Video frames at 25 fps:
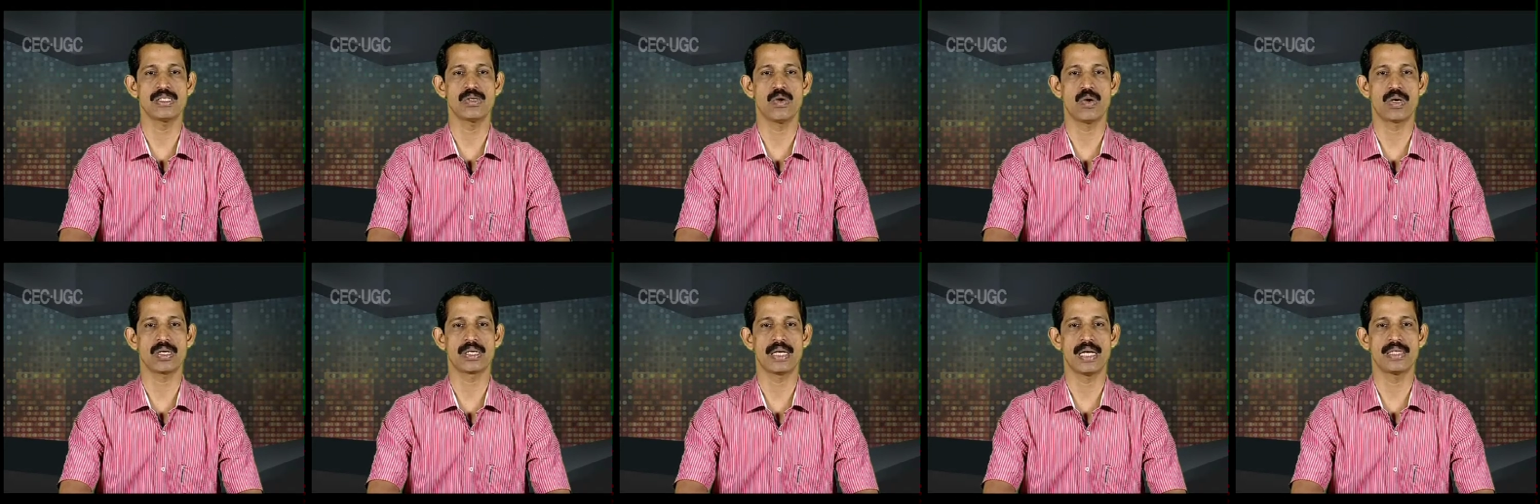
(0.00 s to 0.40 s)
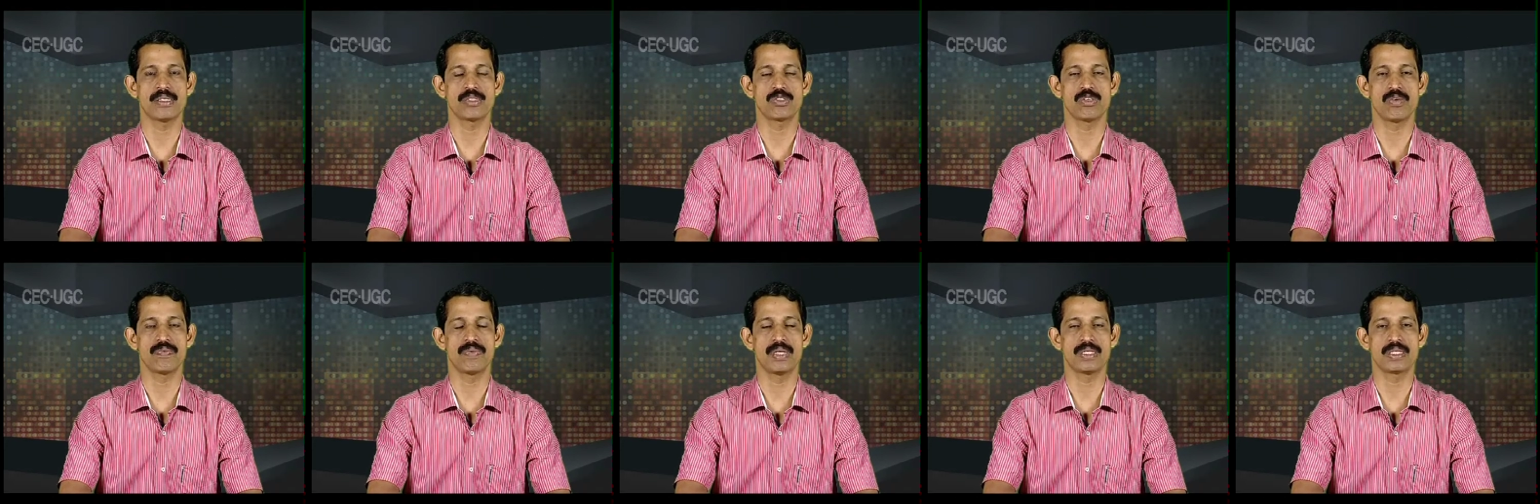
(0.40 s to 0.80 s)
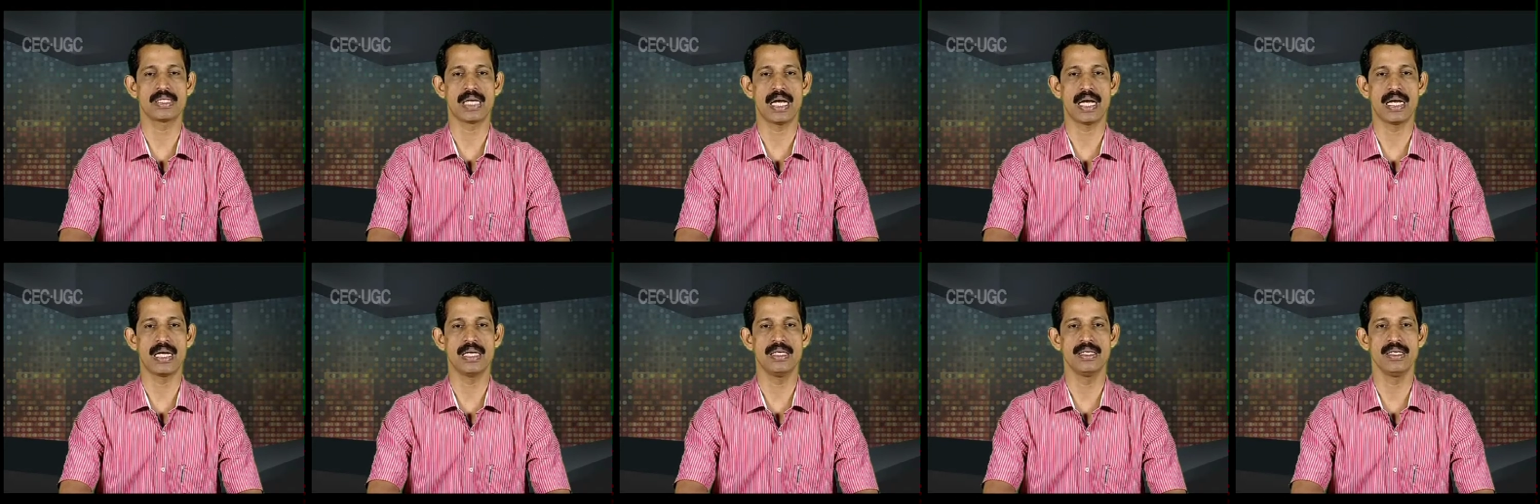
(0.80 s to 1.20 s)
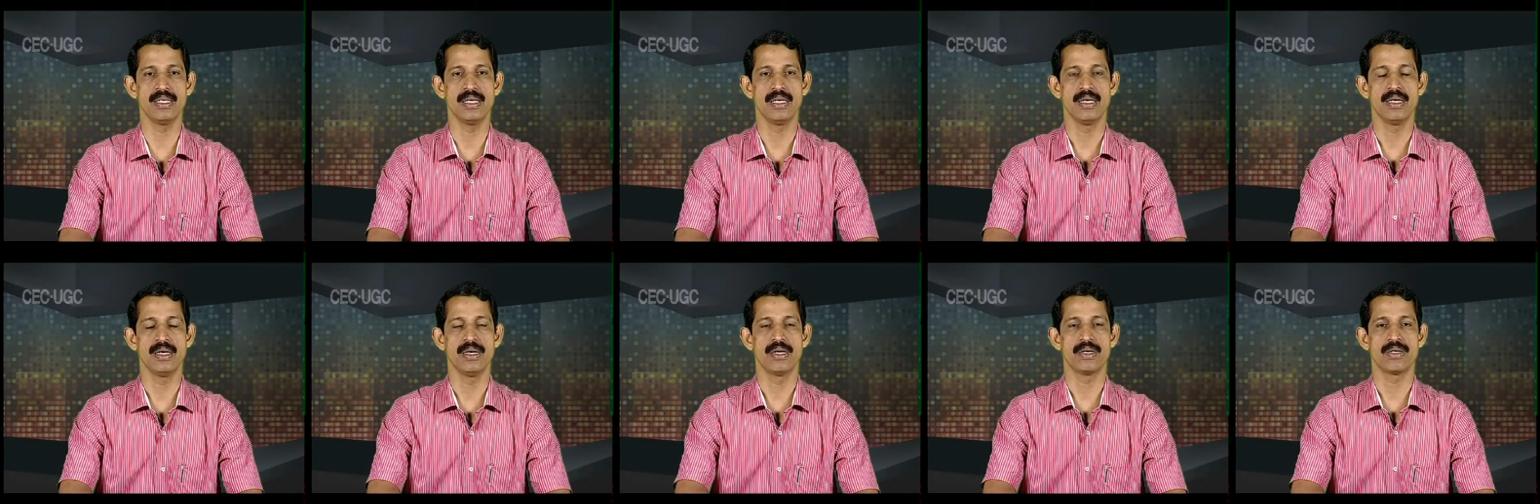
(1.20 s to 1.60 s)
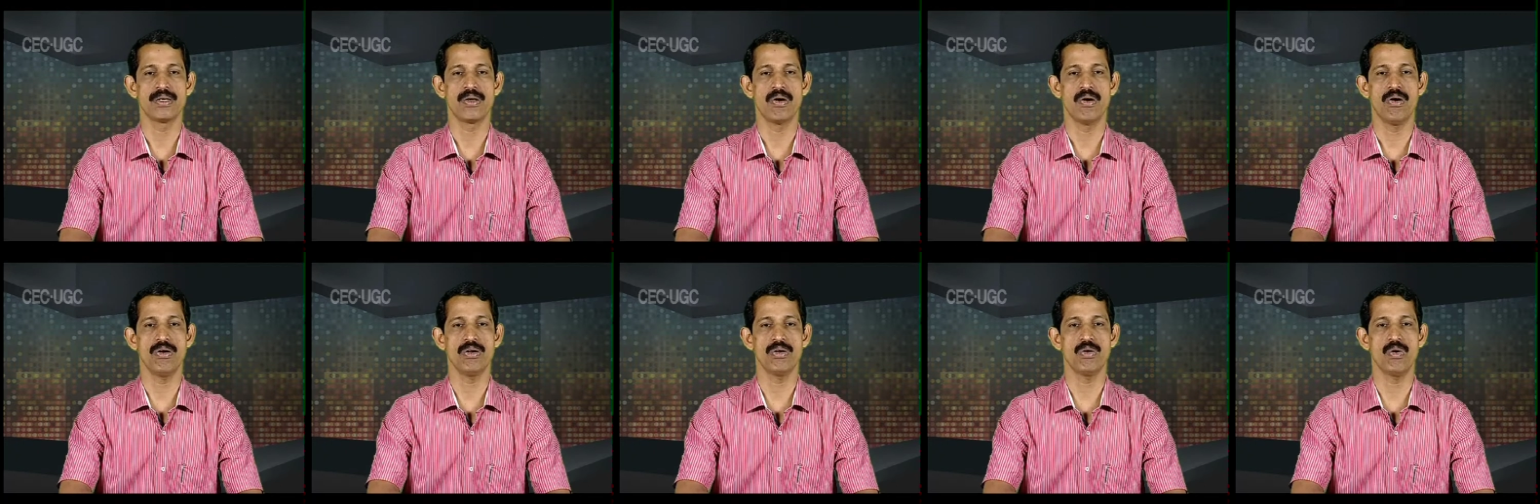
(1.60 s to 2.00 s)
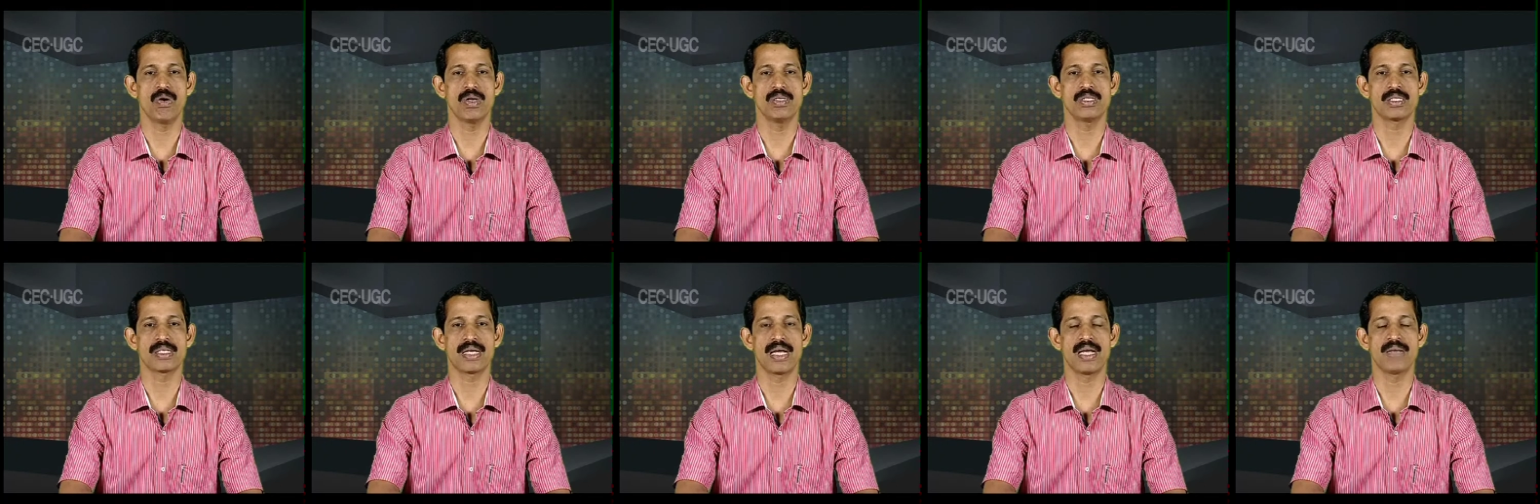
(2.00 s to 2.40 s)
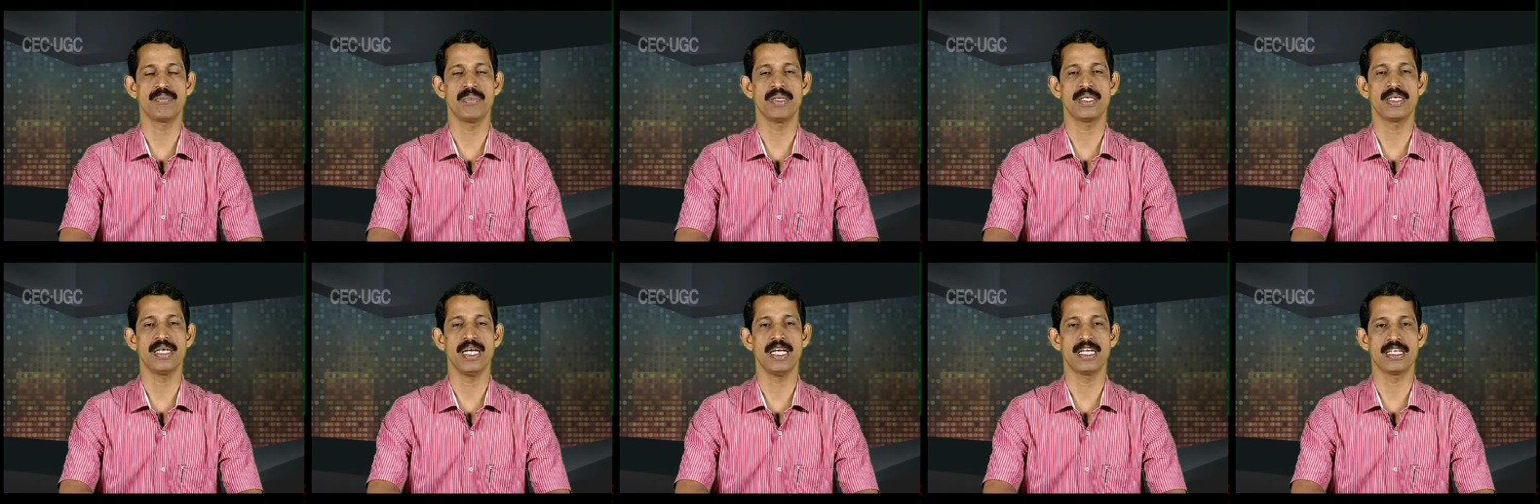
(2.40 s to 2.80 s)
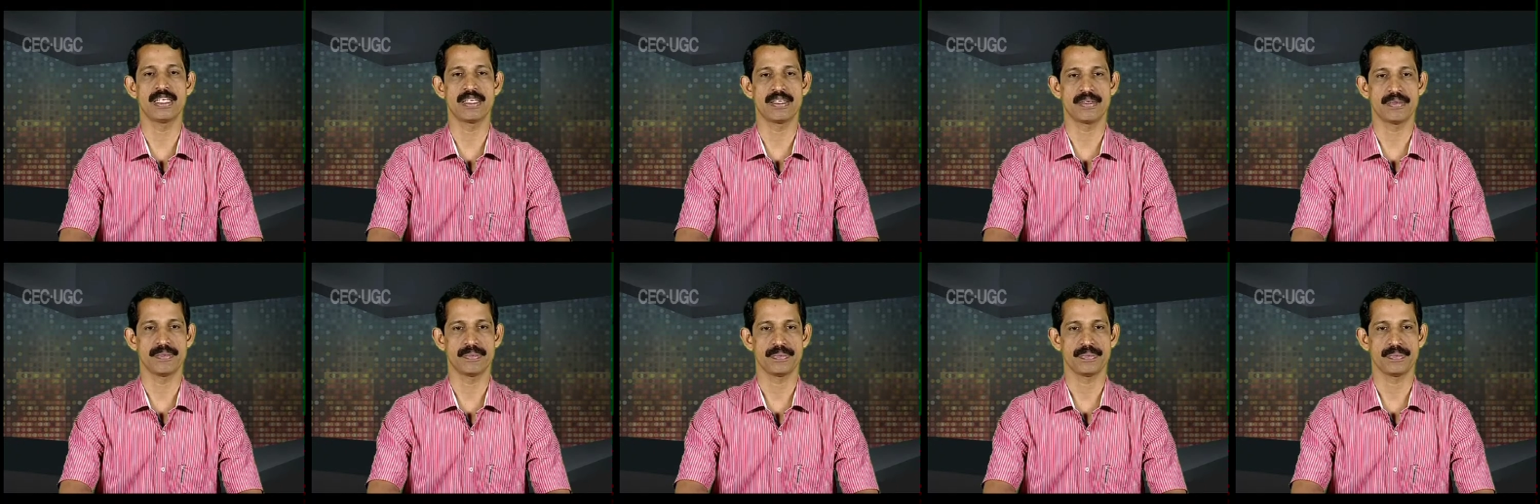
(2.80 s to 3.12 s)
organs of the child no knowledge can be gained.